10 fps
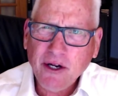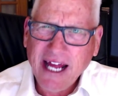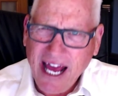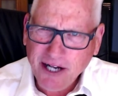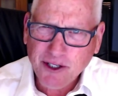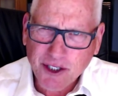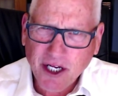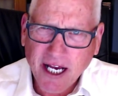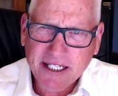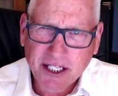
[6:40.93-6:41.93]

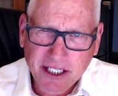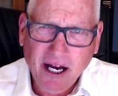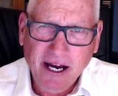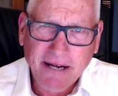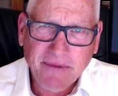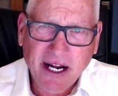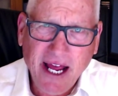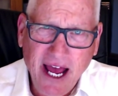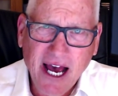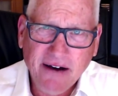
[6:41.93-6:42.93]
exercise the time that I
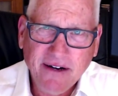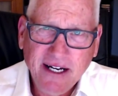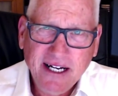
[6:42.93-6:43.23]
have